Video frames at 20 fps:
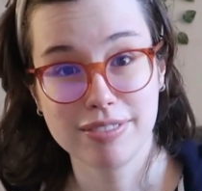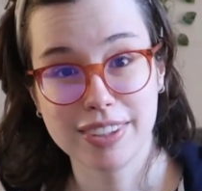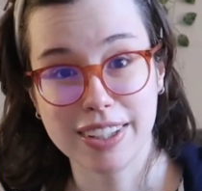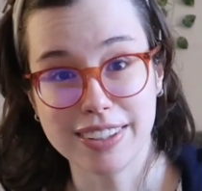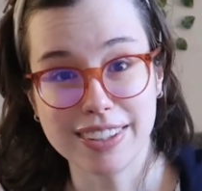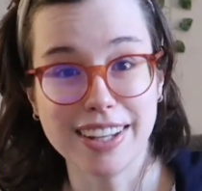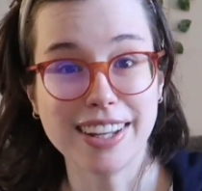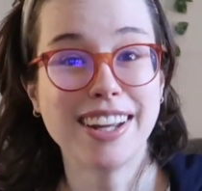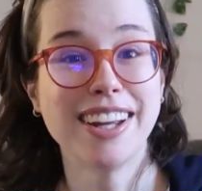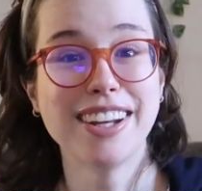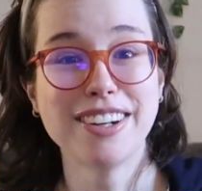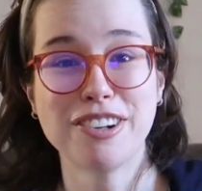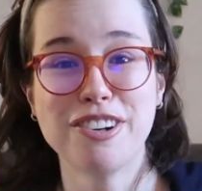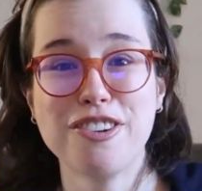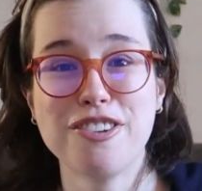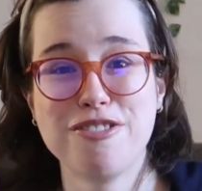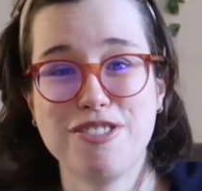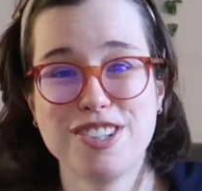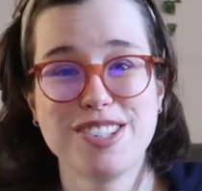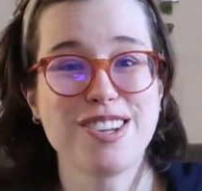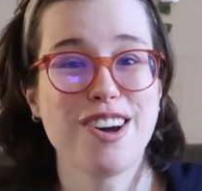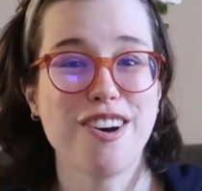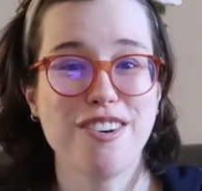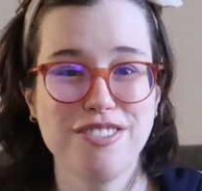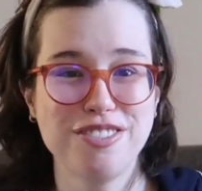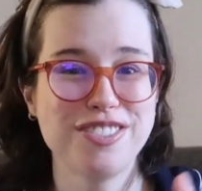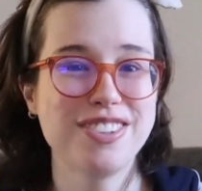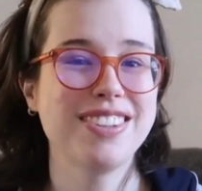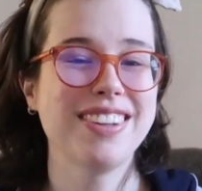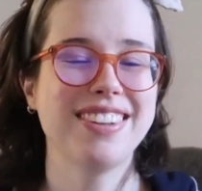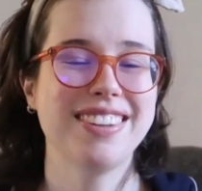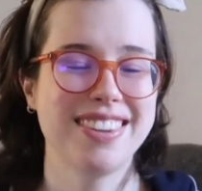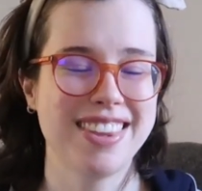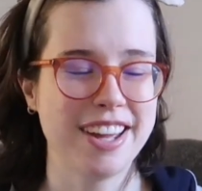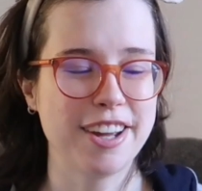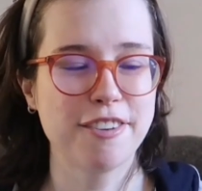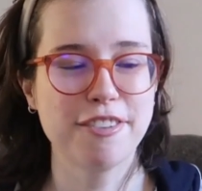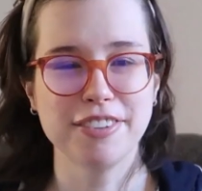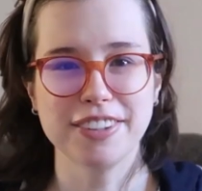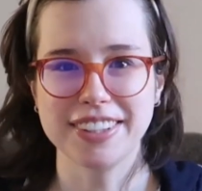It resolved,
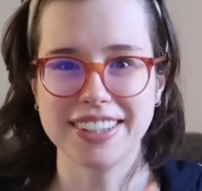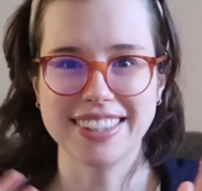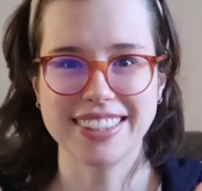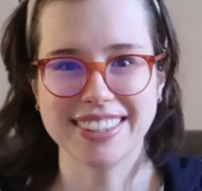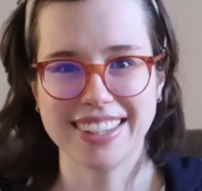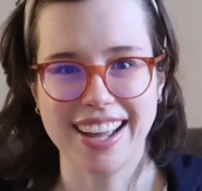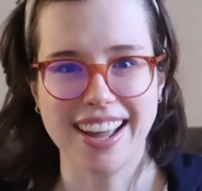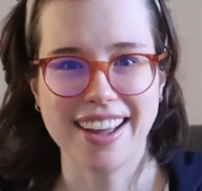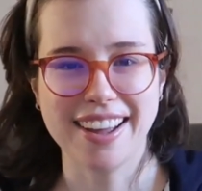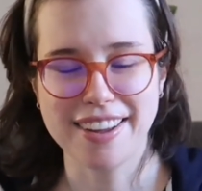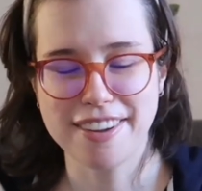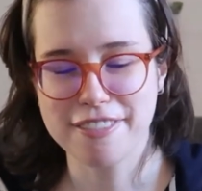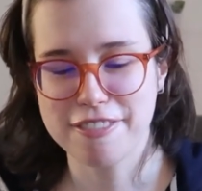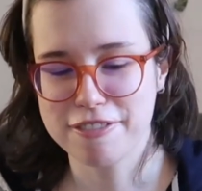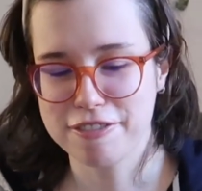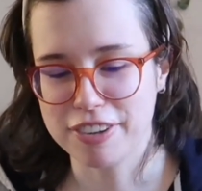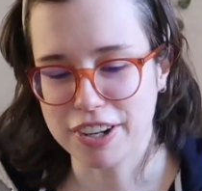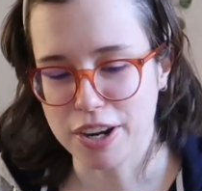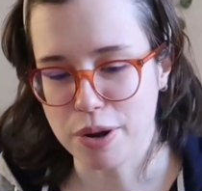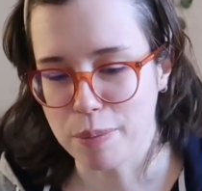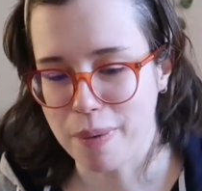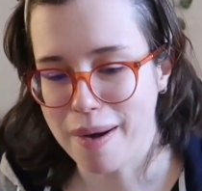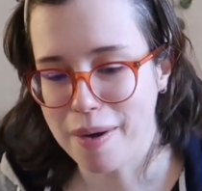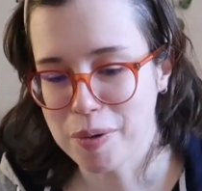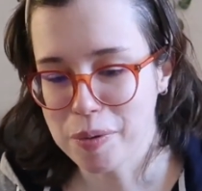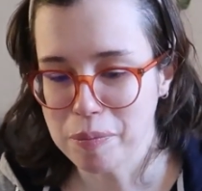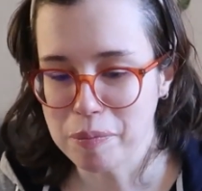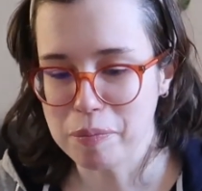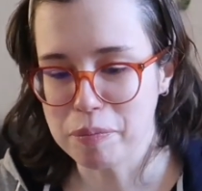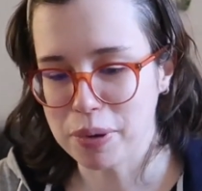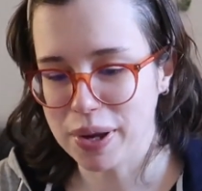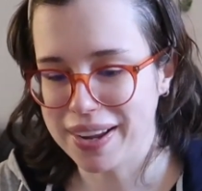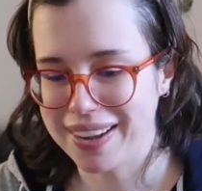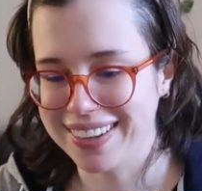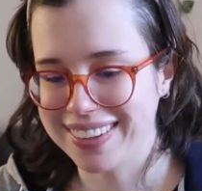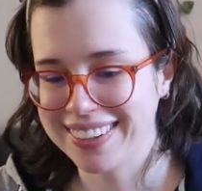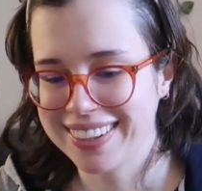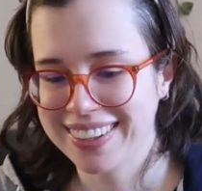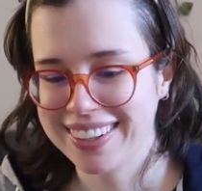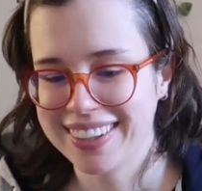thankfully, very well.
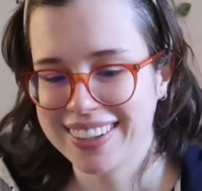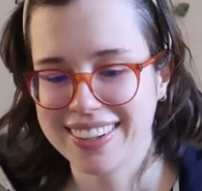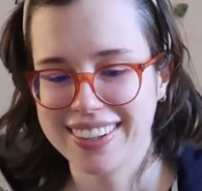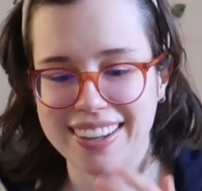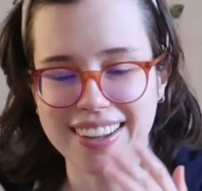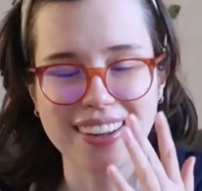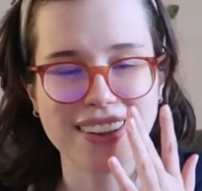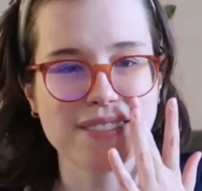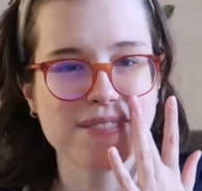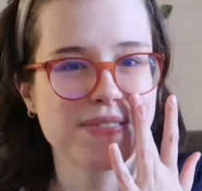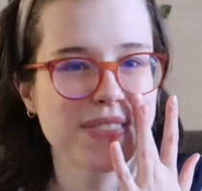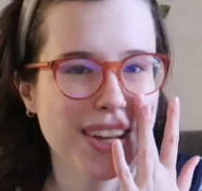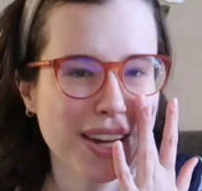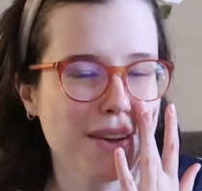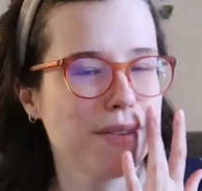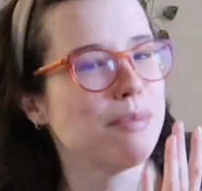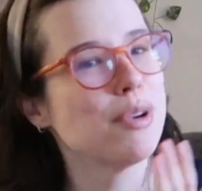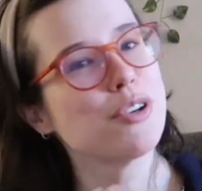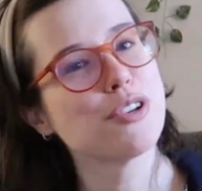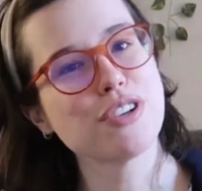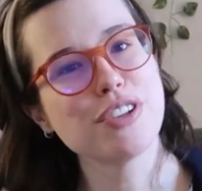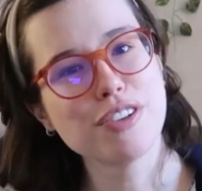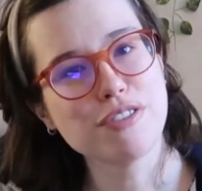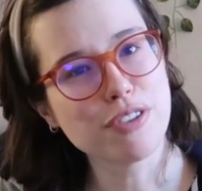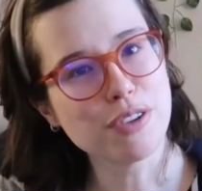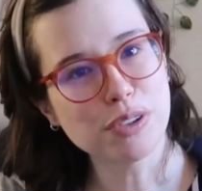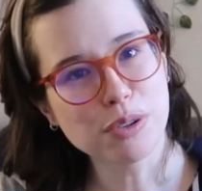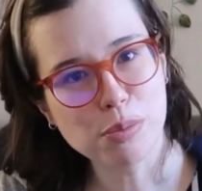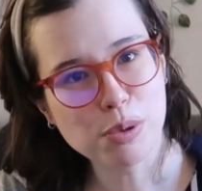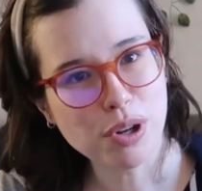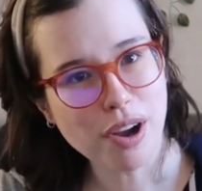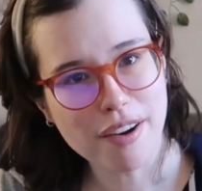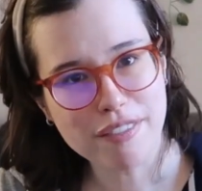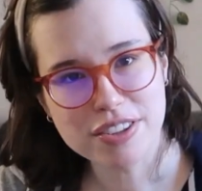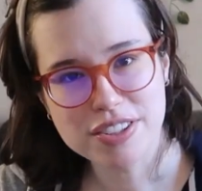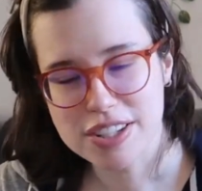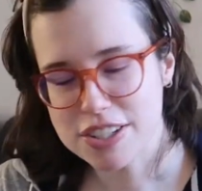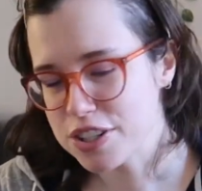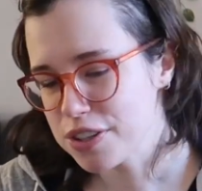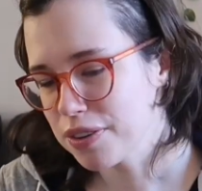But yeah, emotionally vulnerable
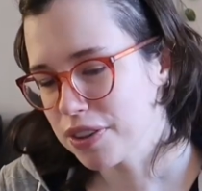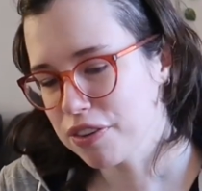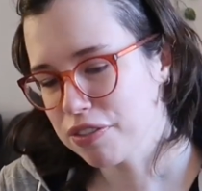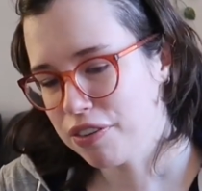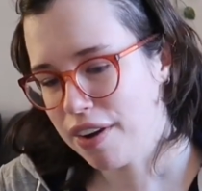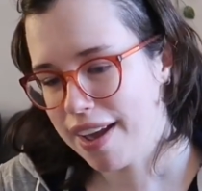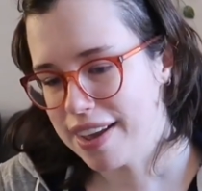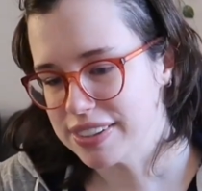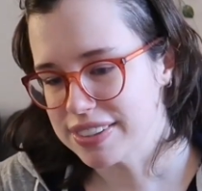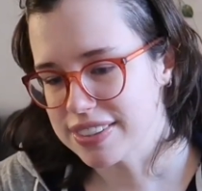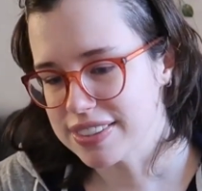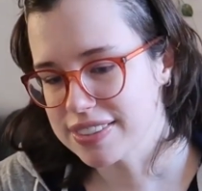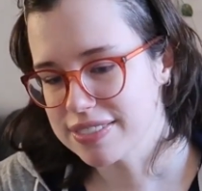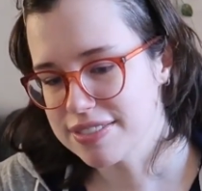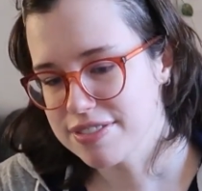conversation with a friend.